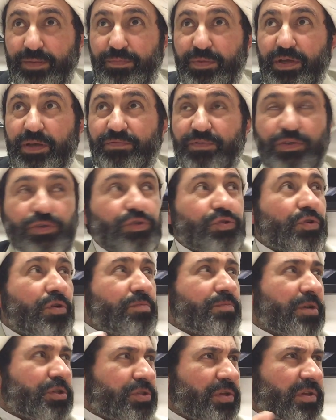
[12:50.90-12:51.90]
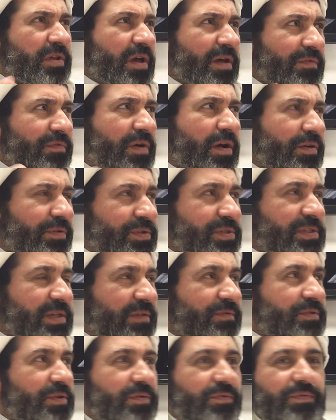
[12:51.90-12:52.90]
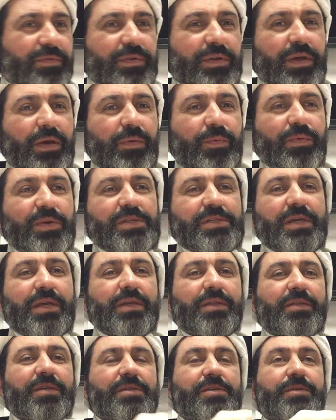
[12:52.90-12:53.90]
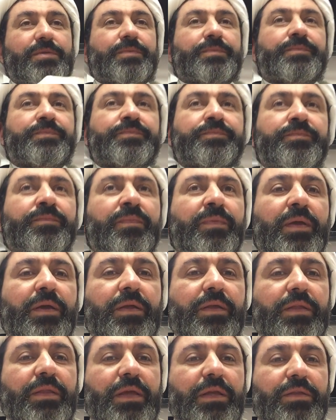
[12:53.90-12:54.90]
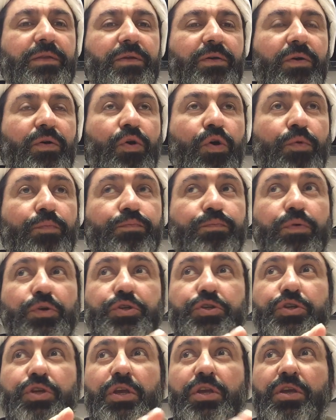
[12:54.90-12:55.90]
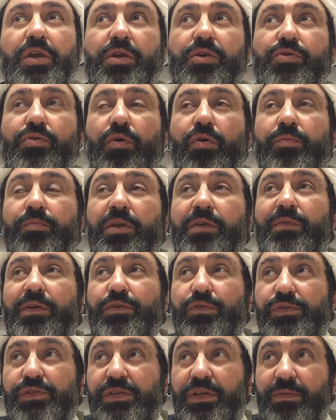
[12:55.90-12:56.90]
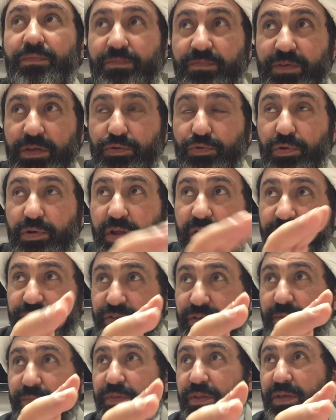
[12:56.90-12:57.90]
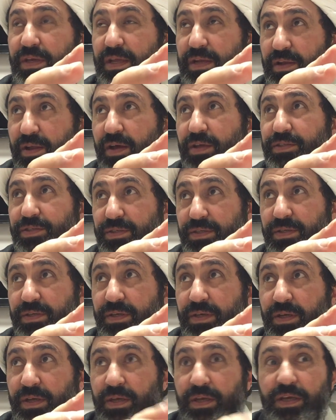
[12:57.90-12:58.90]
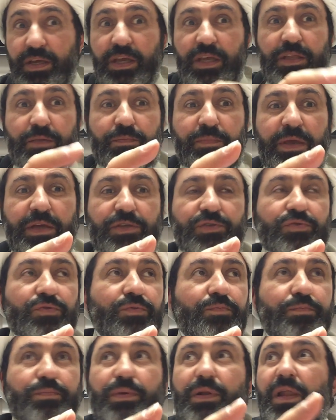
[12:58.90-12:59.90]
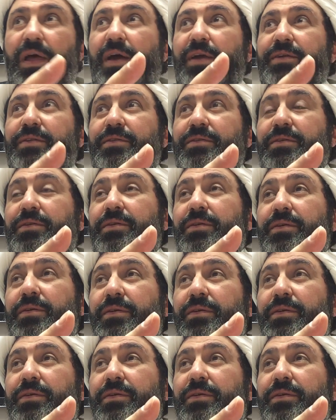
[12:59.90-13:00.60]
because we so much love ourselves you know uh, we say this that when you love something a lot it makes you blind